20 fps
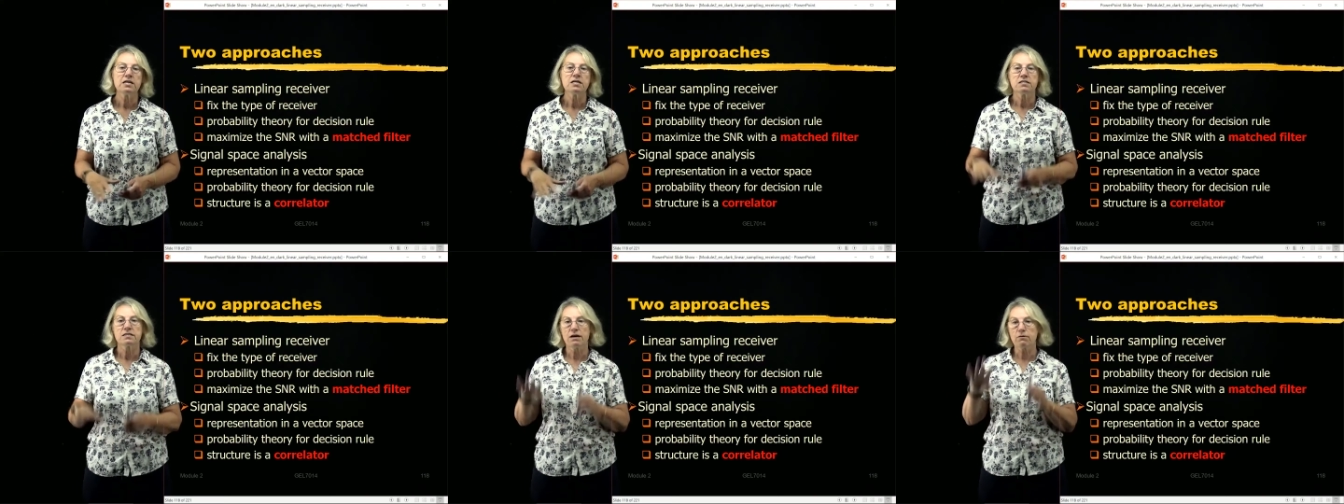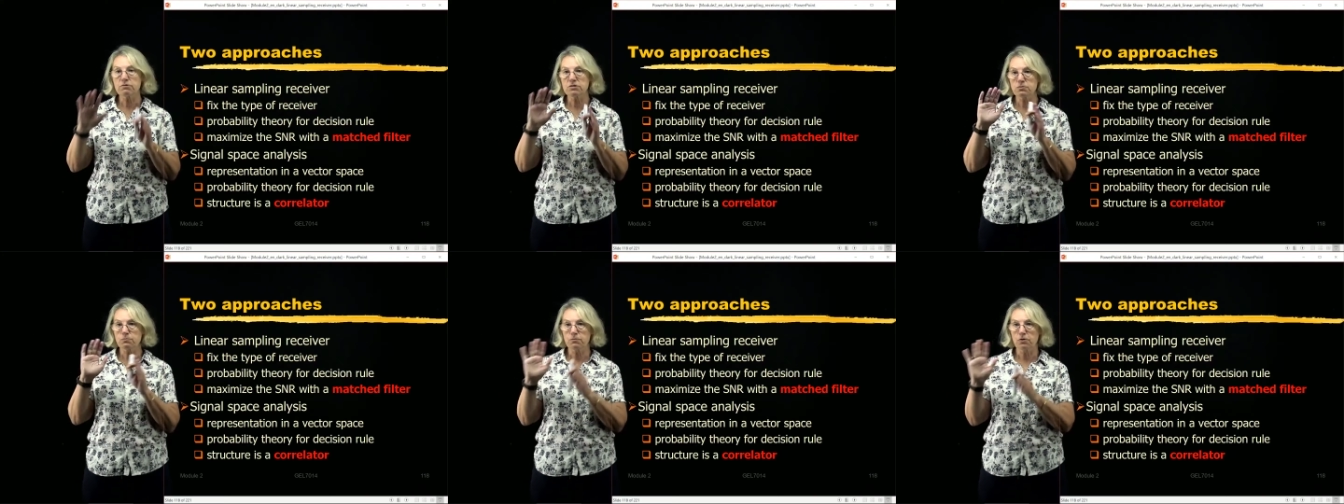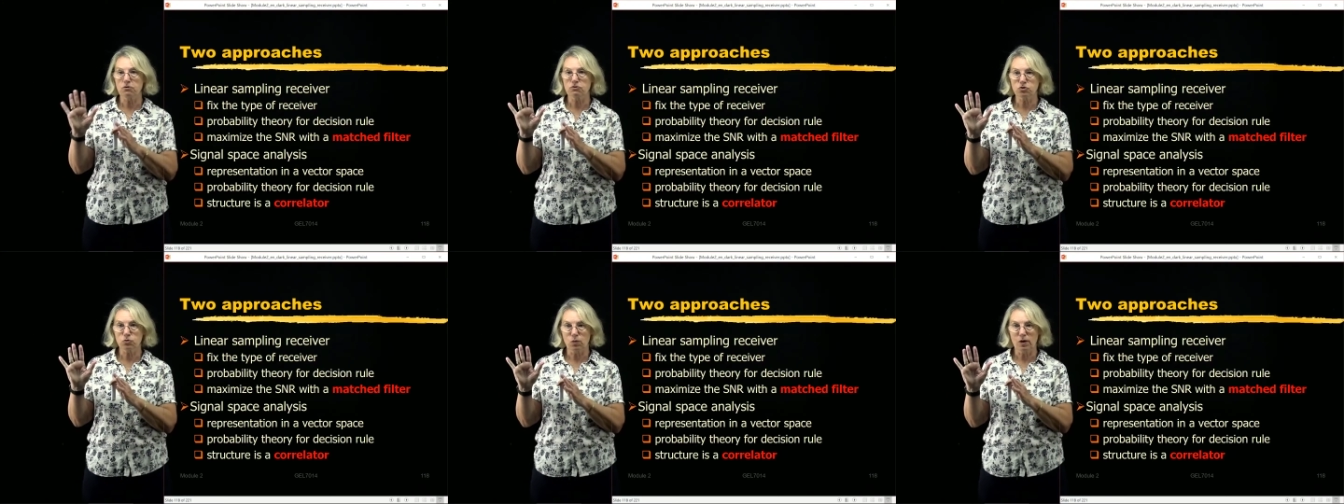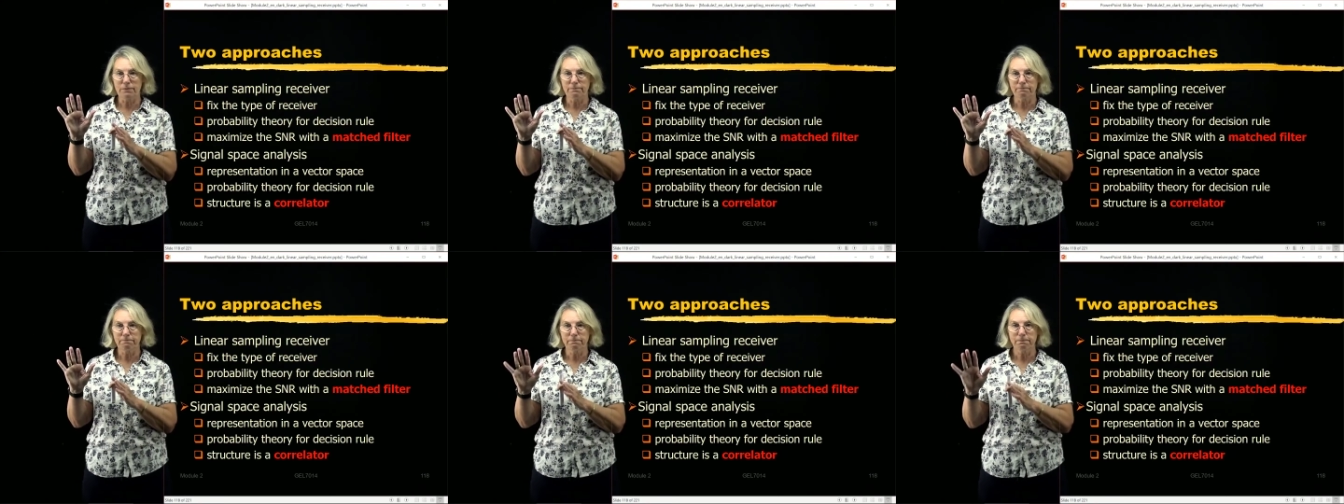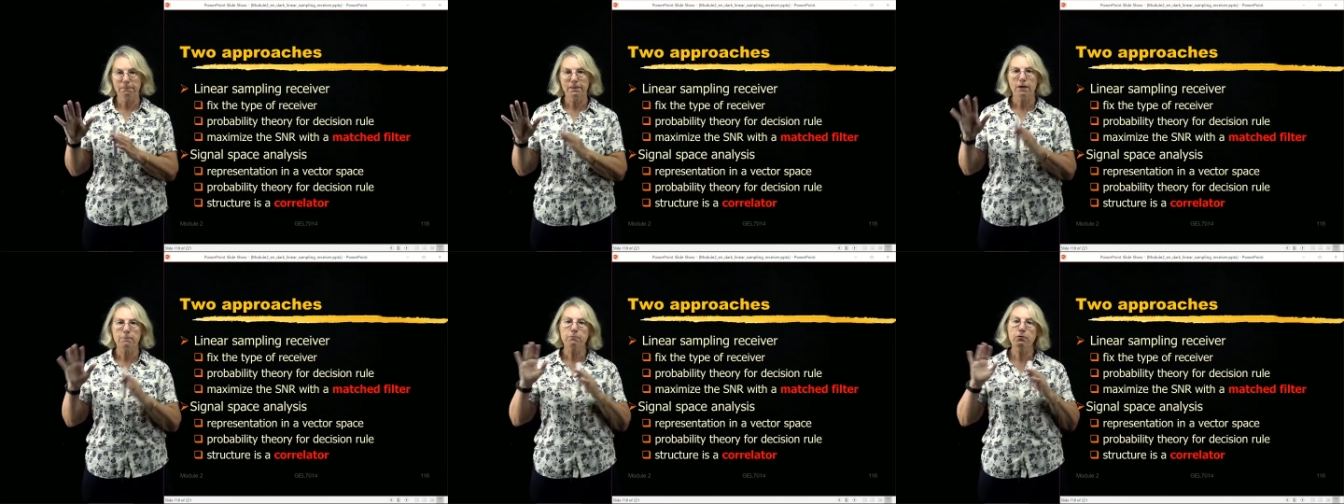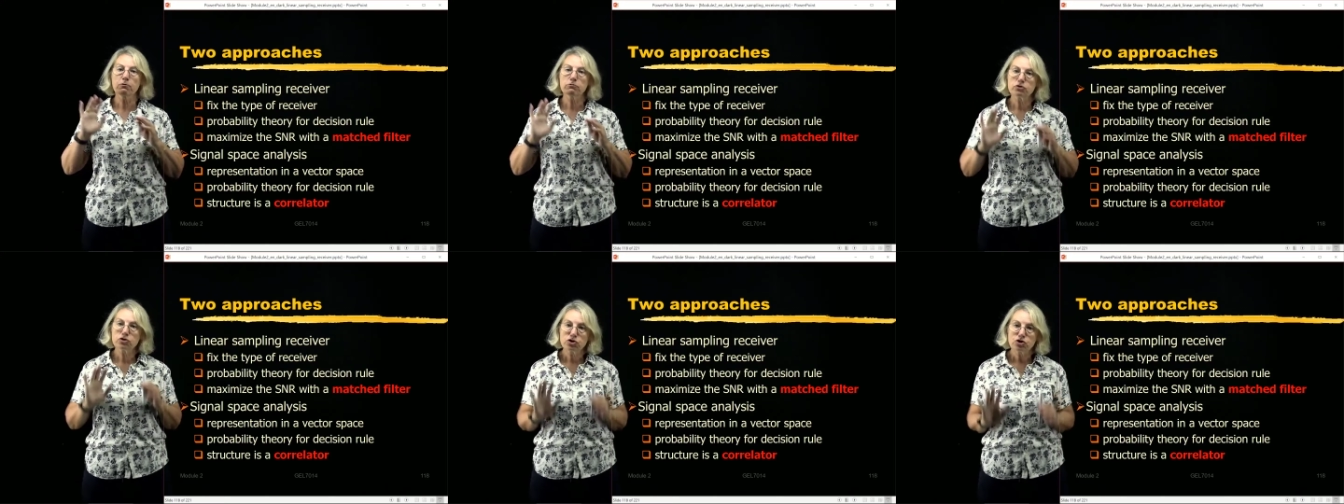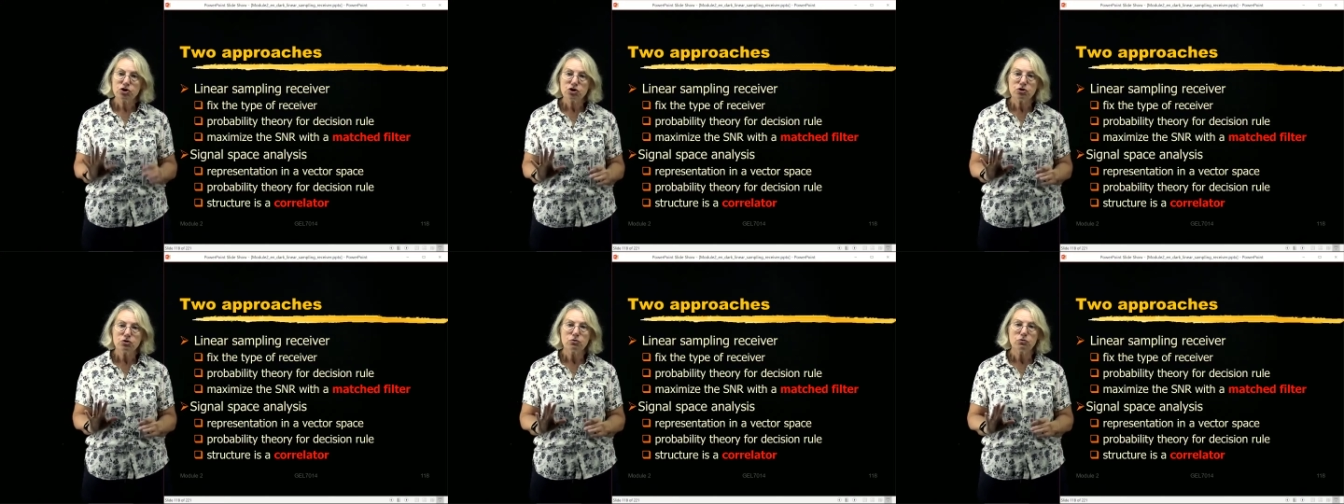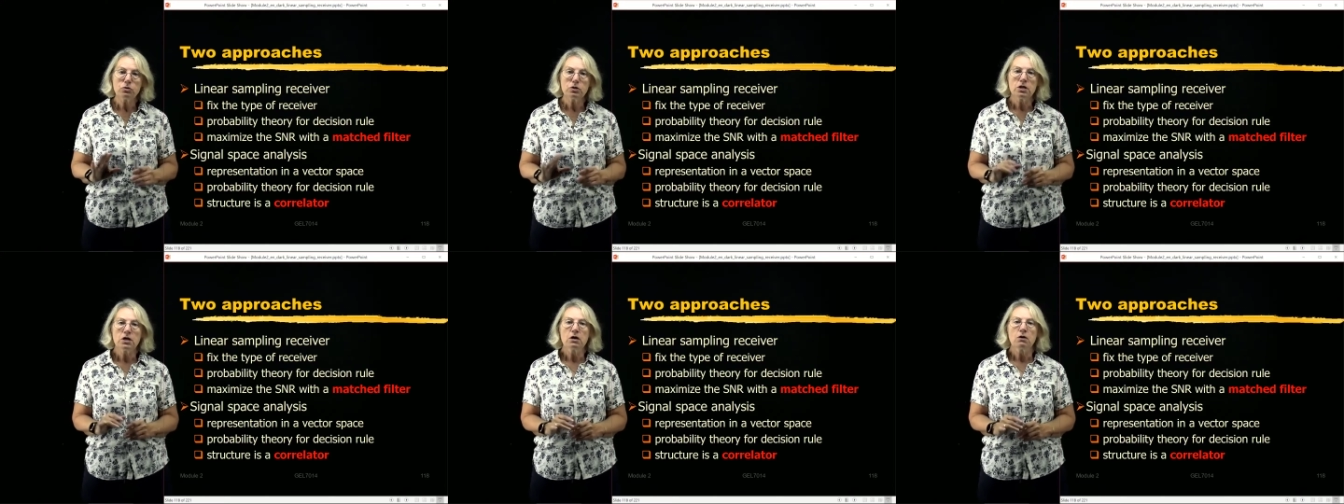That was approach one. Approach two